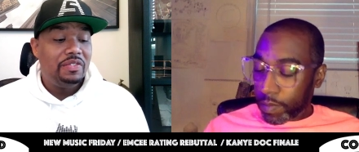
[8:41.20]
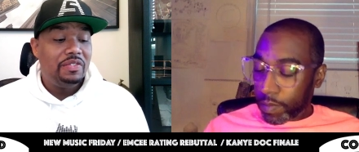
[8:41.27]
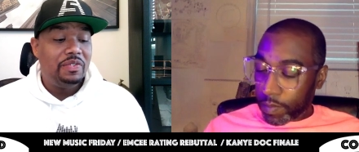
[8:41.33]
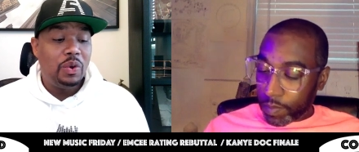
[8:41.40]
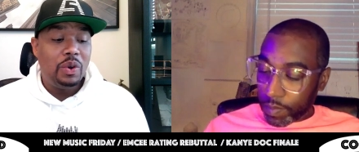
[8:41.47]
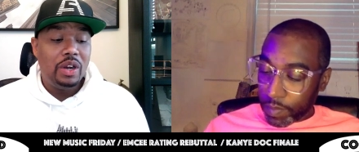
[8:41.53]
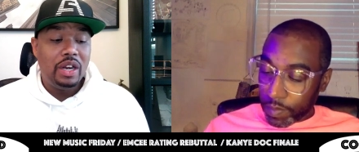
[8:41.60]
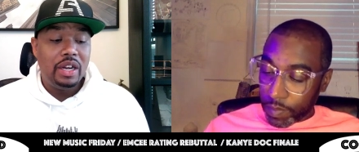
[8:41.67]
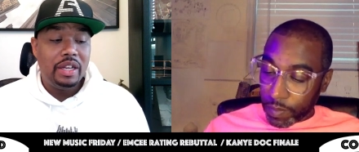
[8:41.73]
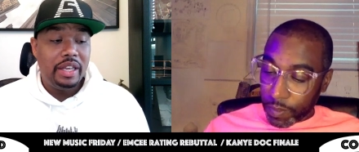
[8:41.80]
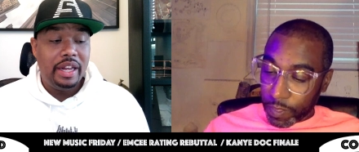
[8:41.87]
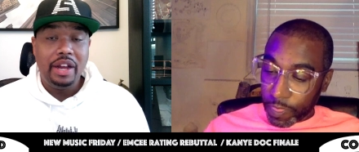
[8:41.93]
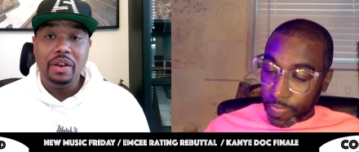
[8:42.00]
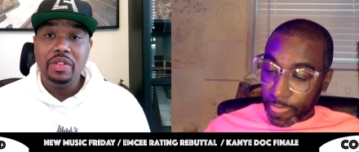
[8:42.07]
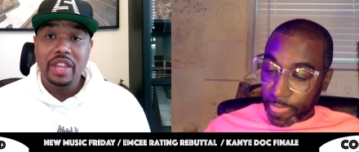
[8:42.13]
Speaker 1: for
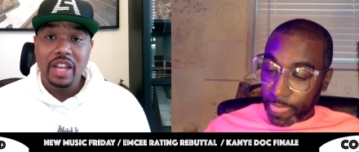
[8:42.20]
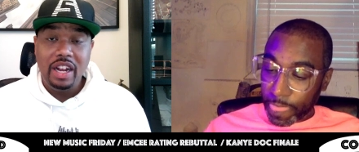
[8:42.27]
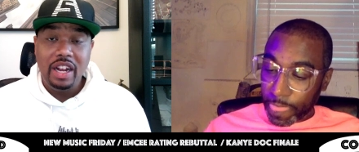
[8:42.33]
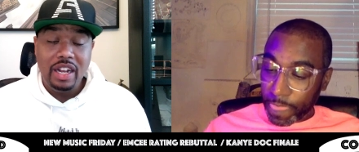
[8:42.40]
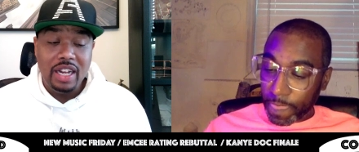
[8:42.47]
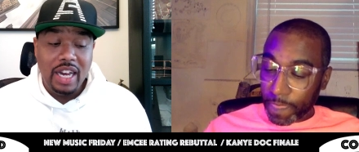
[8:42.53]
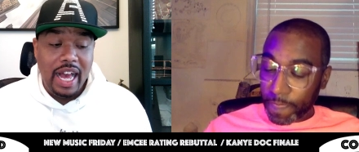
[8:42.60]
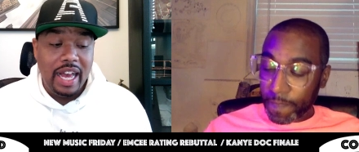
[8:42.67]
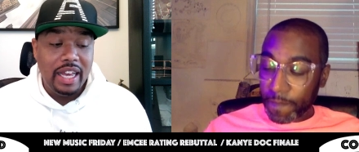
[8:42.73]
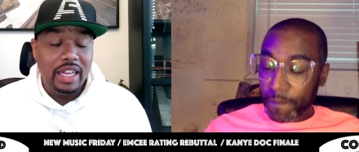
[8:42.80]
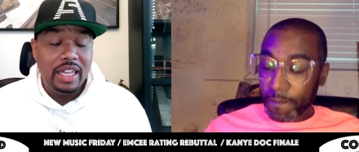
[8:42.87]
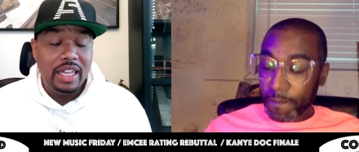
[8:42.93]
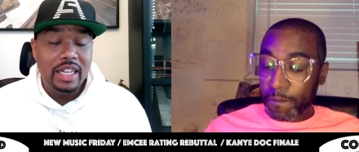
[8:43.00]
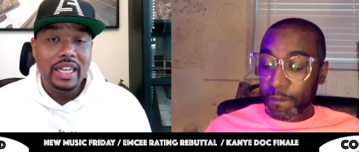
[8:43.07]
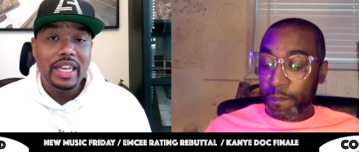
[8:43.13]
you know their
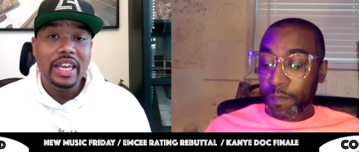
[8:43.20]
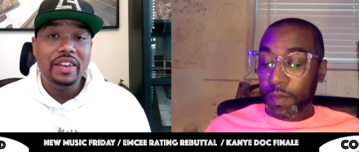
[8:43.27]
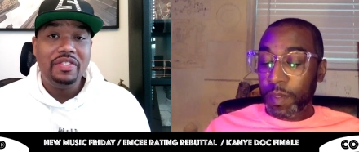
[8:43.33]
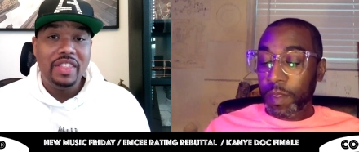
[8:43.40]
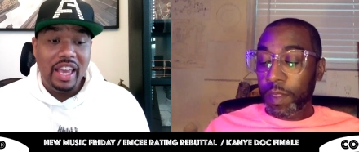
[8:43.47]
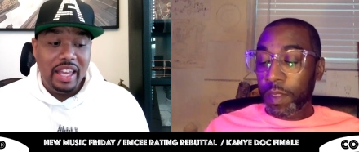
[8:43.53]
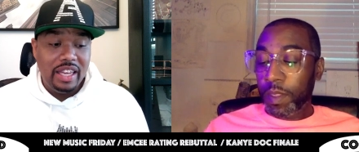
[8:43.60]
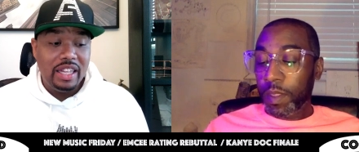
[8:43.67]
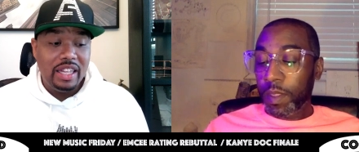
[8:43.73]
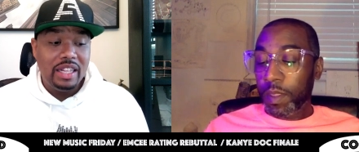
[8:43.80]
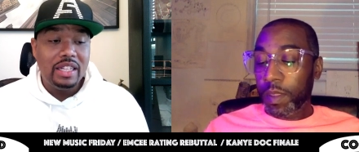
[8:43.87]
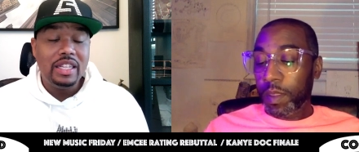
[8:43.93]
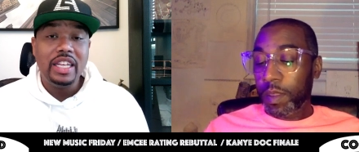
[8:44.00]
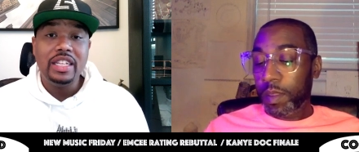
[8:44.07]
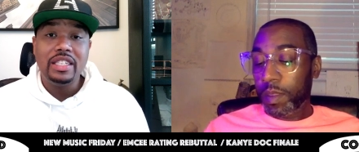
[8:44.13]
client if they
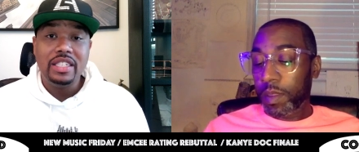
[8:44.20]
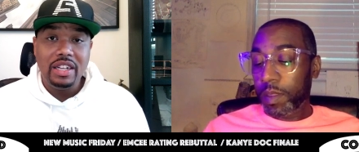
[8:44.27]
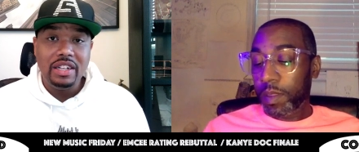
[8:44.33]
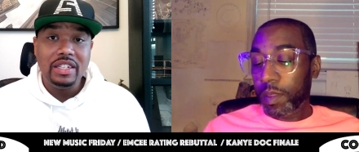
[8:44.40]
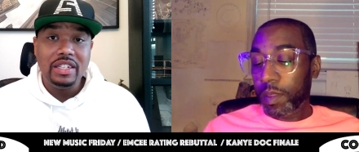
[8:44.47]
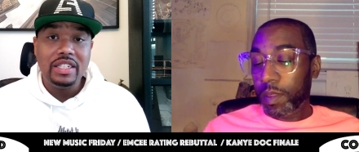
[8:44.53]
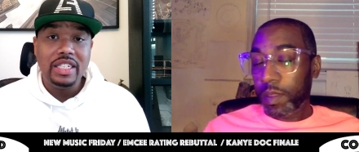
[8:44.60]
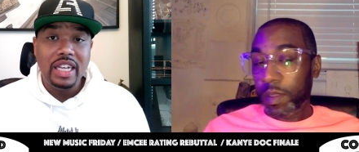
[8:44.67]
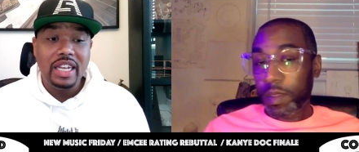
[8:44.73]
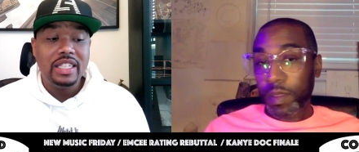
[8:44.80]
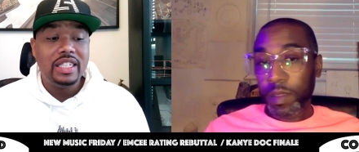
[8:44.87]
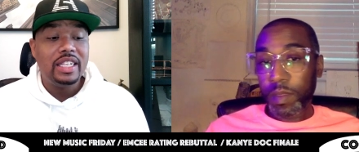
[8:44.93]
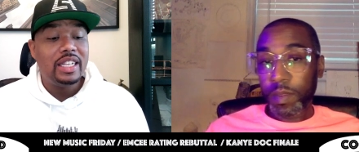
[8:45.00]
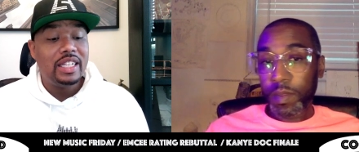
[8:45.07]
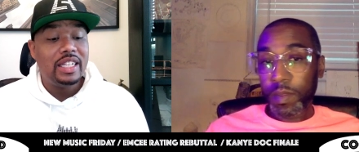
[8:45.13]
can insert Jay
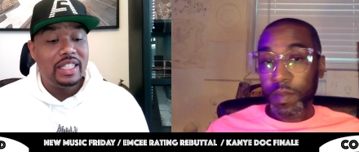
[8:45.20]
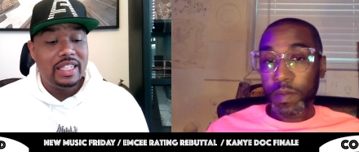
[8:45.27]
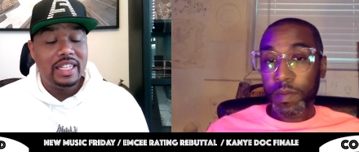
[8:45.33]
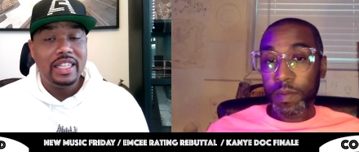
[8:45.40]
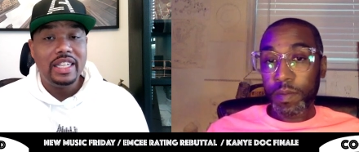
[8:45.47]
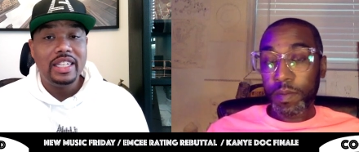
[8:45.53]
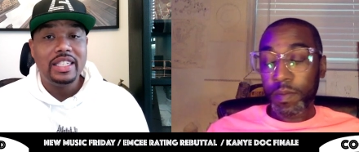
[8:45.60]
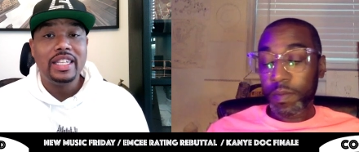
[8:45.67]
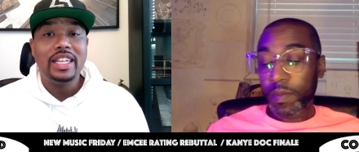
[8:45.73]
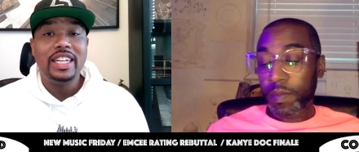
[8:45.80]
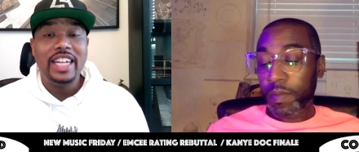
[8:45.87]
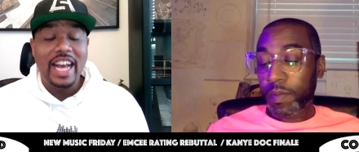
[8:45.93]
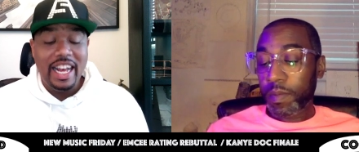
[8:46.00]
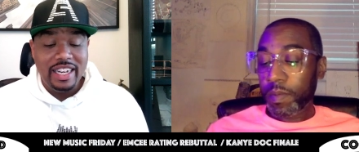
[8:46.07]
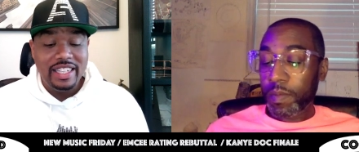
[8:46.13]
Z into this
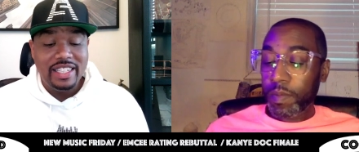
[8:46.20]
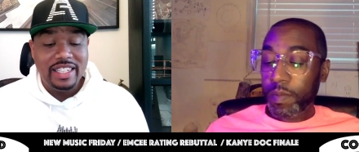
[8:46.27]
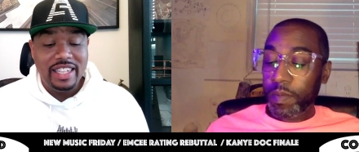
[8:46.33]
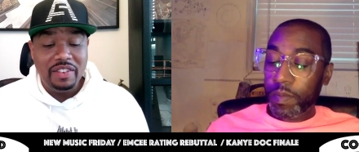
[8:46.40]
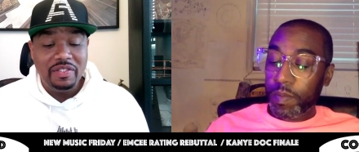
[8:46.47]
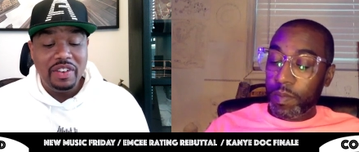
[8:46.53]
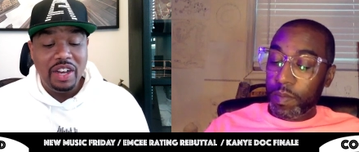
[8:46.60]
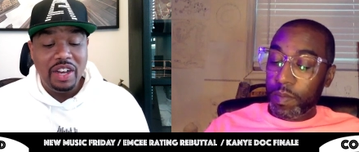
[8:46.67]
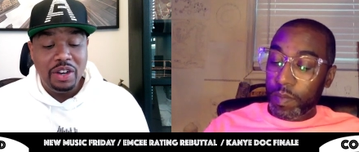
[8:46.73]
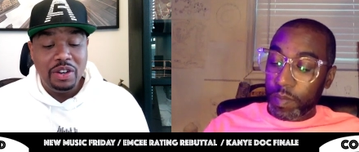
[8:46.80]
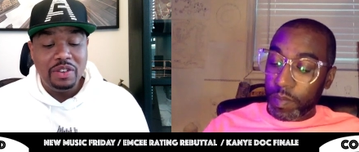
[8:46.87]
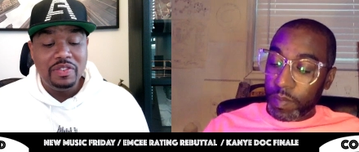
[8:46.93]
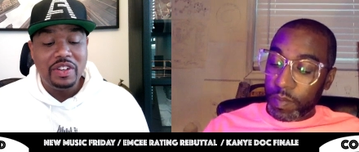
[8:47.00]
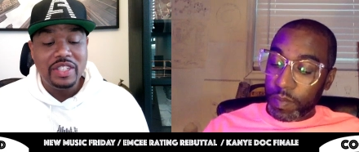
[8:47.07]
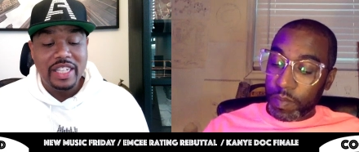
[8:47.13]
'97
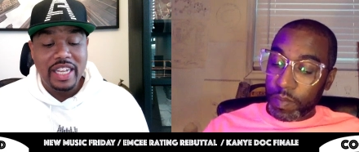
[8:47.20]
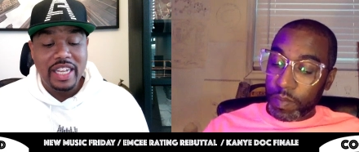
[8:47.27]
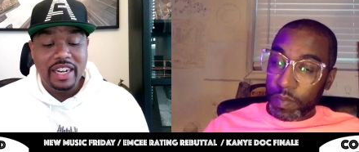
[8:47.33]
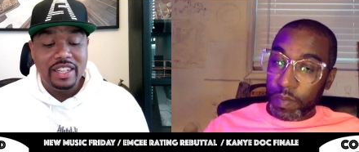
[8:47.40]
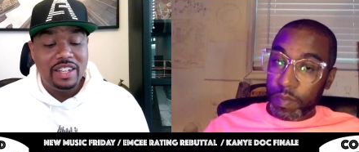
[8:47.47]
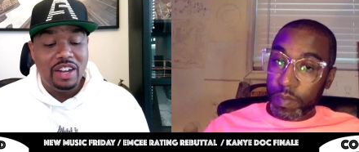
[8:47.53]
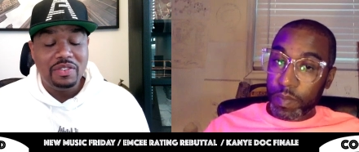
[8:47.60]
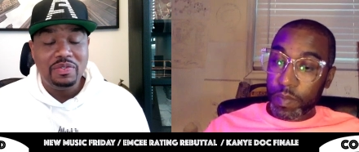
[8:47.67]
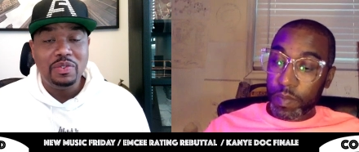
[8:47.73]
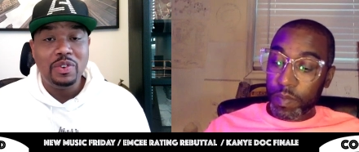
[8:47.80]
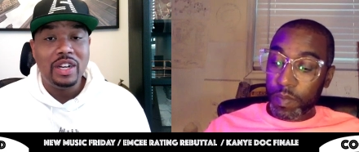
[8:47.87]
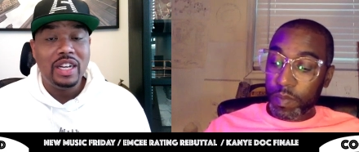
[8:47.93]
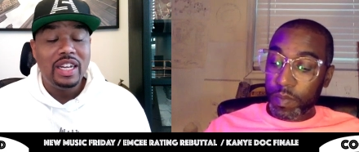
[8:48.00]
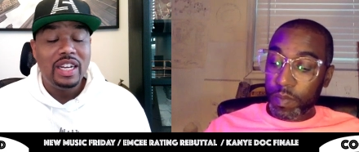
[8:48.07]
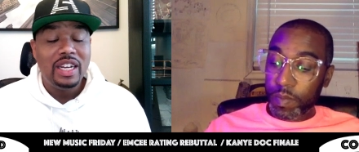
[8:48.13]
Hove on Tana Talk
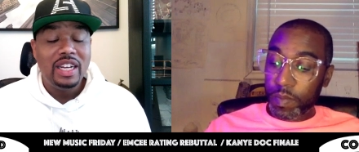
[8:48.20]
Four.